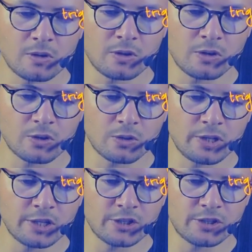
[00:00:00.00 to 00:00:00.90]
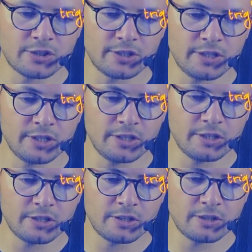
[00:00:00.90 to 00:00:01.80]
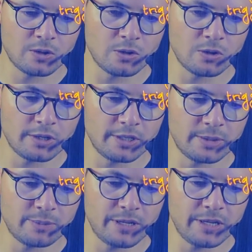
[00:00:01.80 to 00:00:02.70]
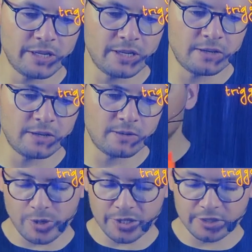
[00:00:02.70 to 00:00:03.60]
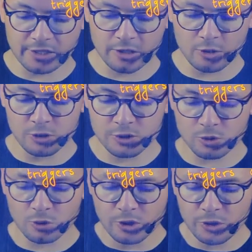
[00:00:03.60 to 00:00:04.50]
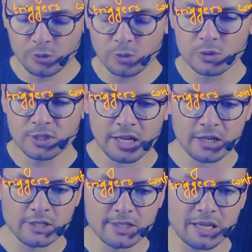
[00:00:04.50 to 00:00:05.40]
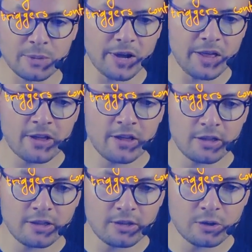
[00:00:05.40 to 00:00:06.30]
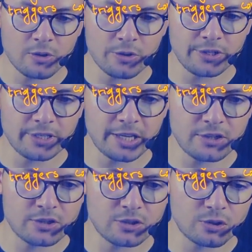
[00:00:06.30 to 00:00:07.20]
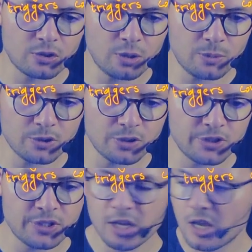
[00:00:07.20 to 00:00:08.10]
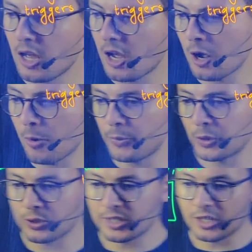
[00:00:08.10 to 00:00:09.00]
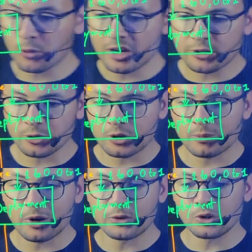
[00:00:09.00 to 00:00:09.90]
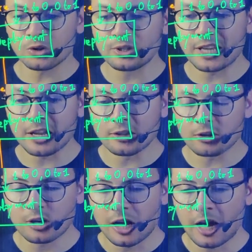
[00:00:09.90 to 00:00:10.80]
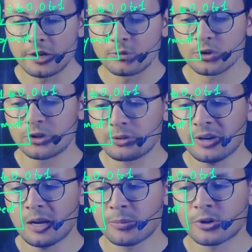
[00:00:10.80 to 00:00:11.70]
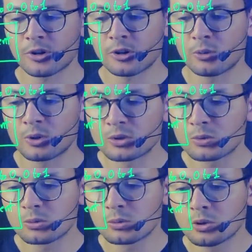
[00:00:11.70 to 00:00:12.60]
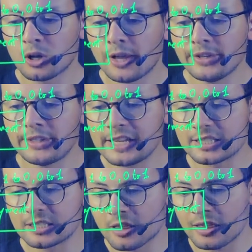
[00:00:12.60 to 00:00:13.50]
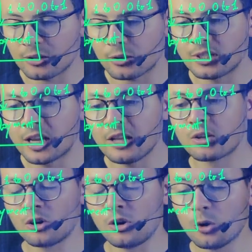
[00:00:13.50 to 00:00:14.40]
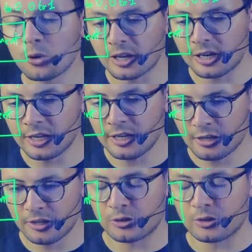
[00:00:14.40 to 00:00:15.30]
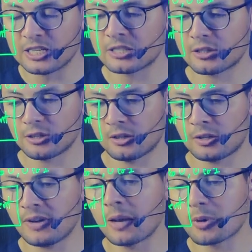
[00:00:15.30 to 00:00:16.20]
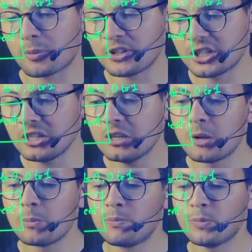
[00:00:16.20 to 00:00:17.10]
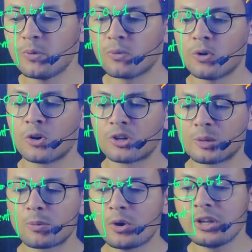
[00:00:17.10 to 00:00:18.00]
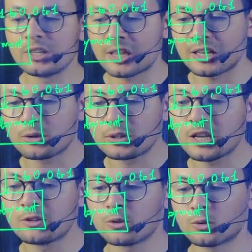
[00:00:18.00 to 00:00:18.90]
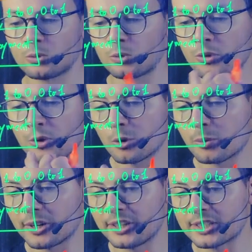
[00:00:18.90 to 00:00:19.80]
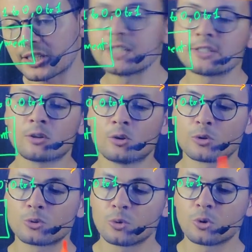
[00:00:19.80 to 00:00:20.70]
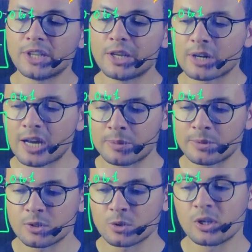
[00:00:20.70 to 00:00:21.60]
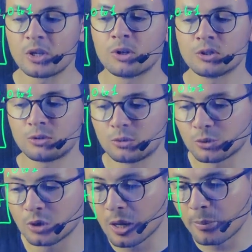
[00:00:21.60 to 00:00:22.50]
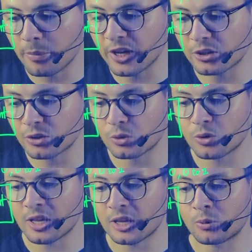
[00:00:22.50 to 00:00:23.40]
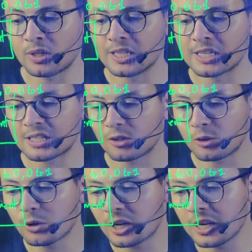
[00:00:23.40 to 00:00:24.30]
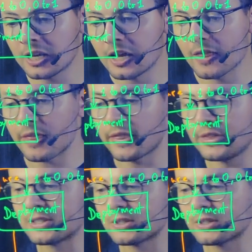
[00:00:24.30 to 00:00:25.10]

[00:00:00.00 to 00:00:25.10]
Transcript: or connection string or an SPN, but it can also use an, some other authentication options uh, because here we are talking about a container and for a developer he wants to test that container locally in his developer machine before deploying that container to the Kubernetes cluster or to container apps. So he wants to make sure that when testing locally that